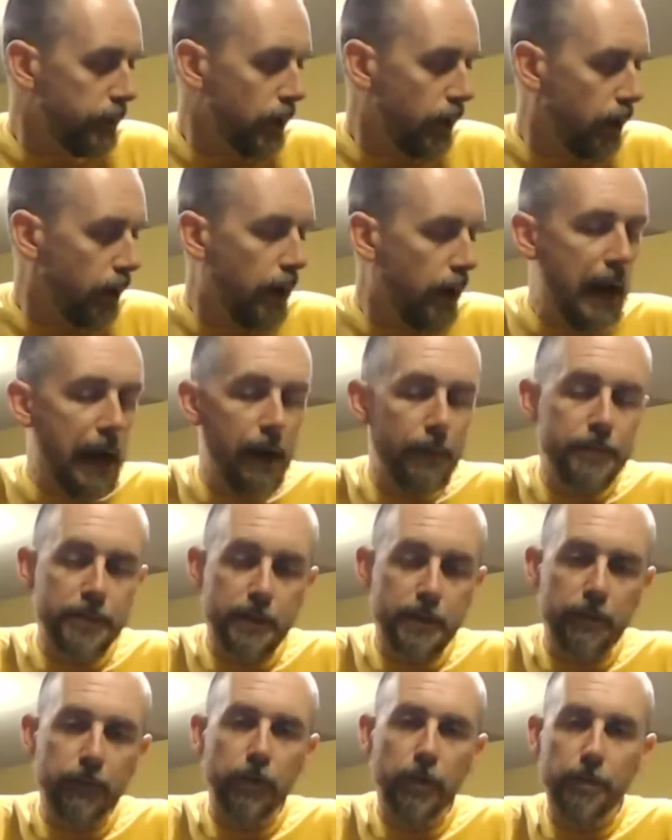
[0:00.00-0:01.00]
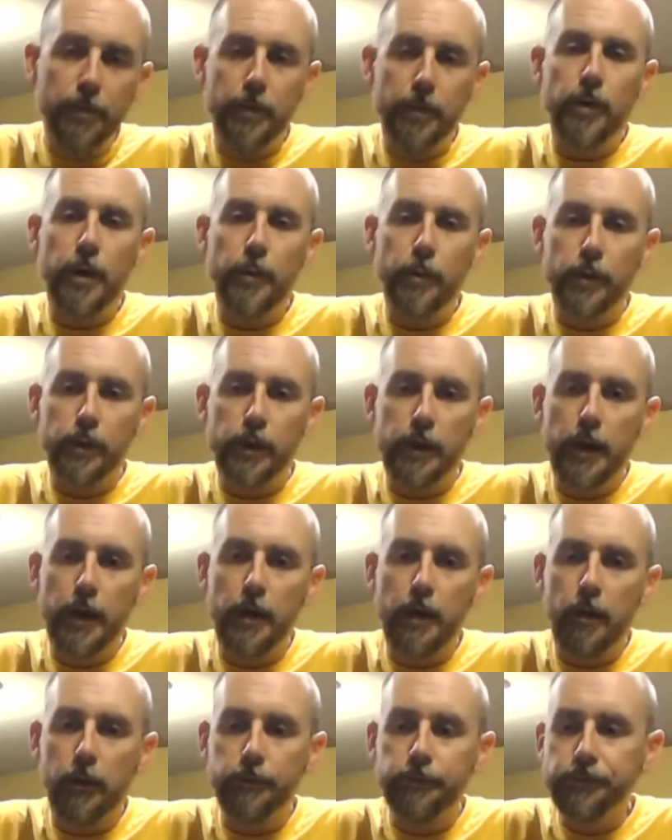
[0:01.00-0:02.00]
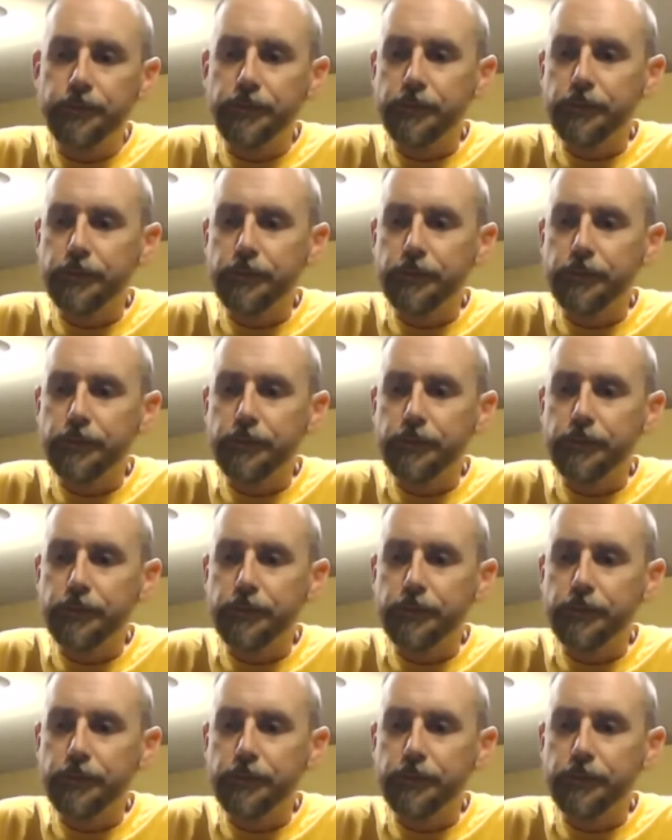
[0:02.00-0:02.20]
are absent from the Rebel Yell.